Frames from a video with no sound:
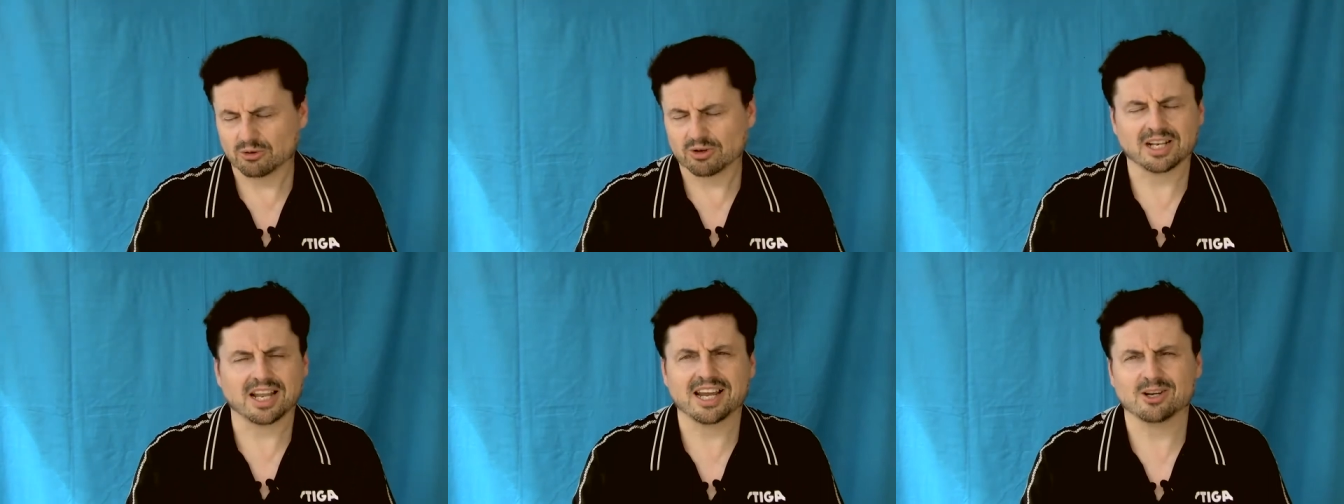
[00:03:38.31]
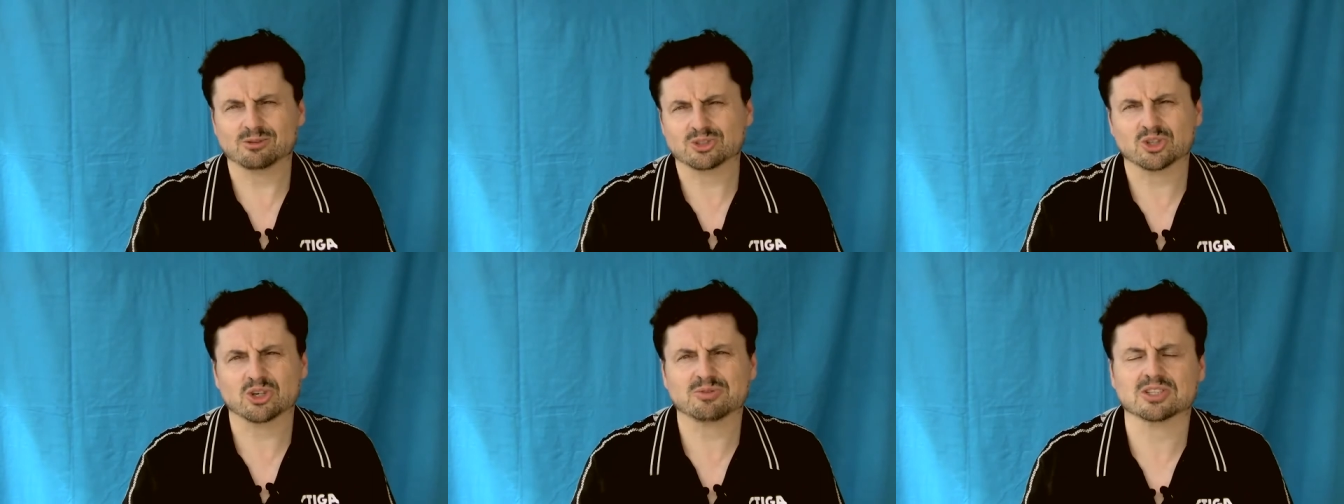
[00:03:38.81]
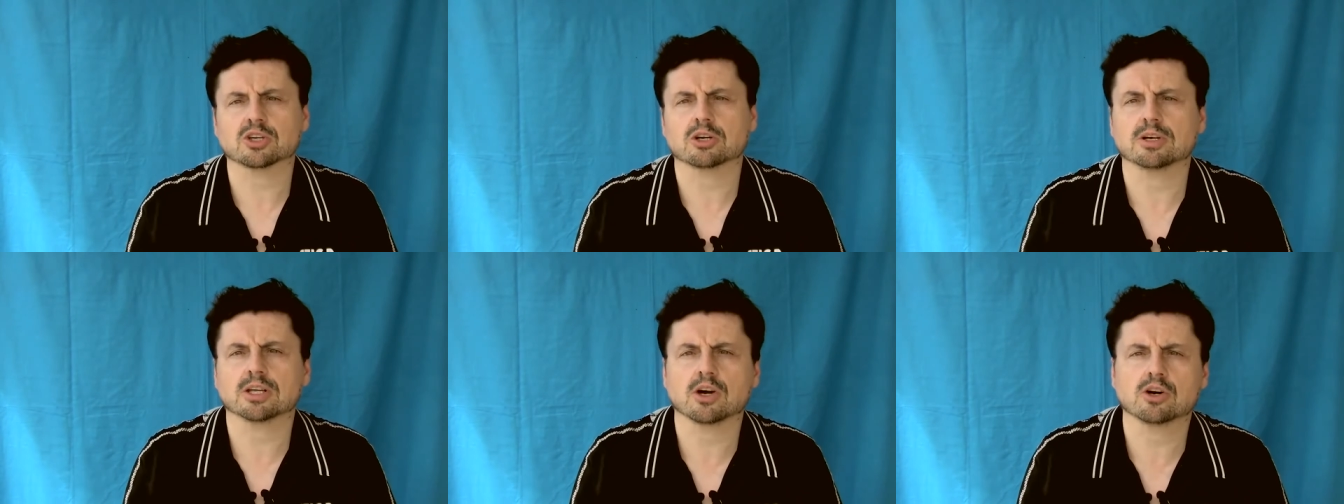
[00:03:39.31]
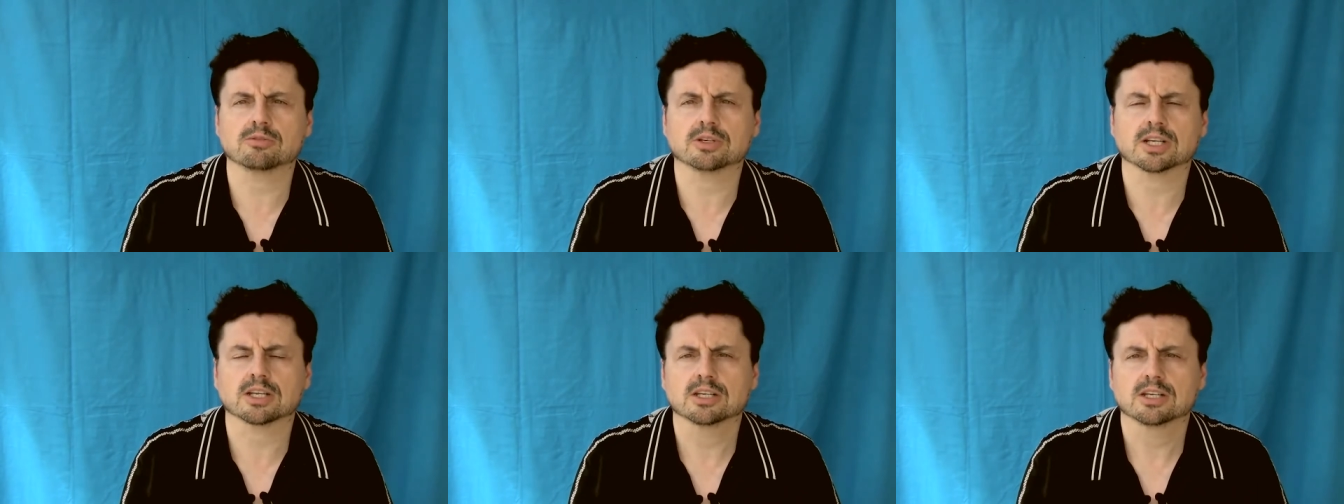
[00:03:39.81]
or a lino surface covering
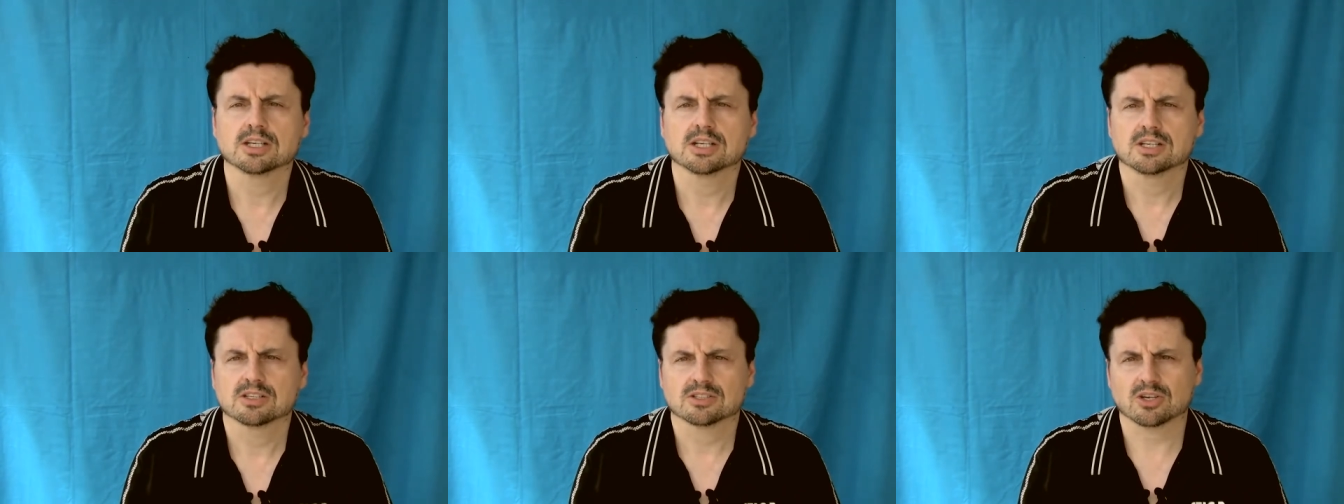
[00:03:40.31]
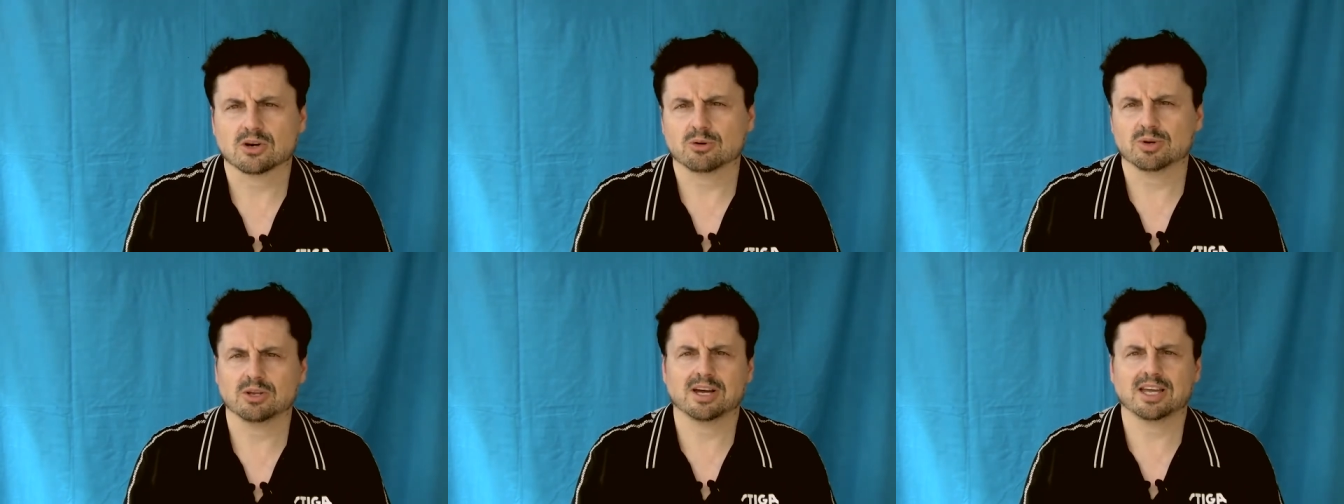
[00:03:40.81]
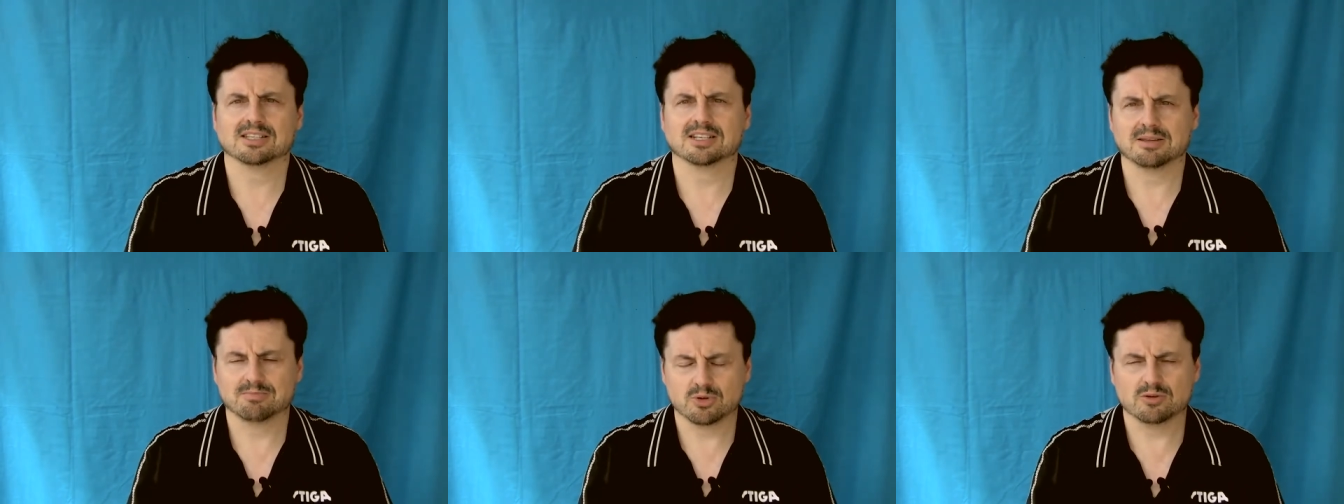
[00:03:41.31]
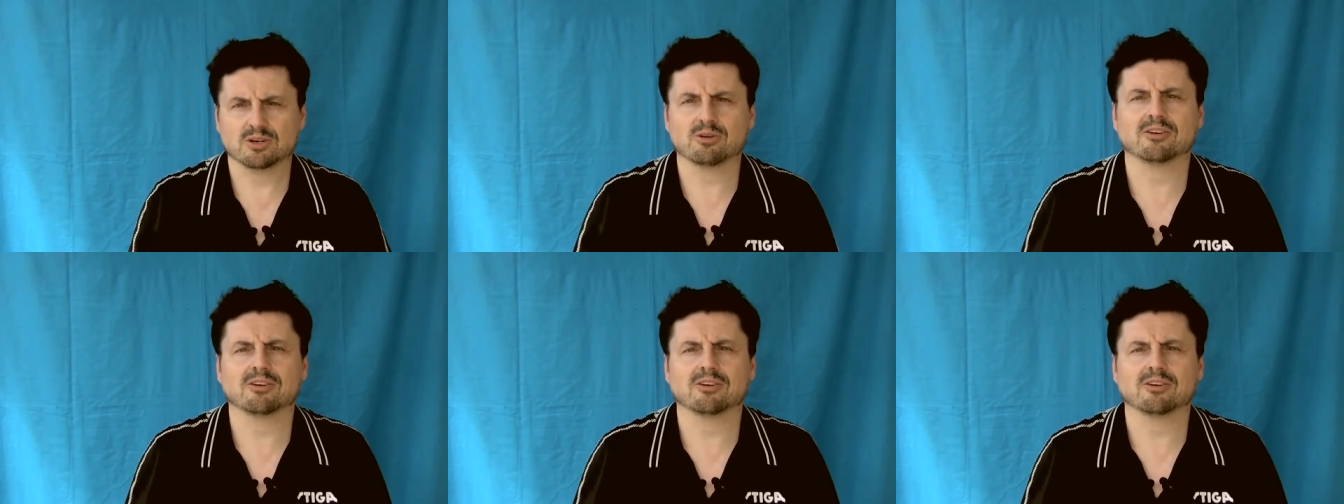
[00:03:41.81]
over it. So when you're actually moving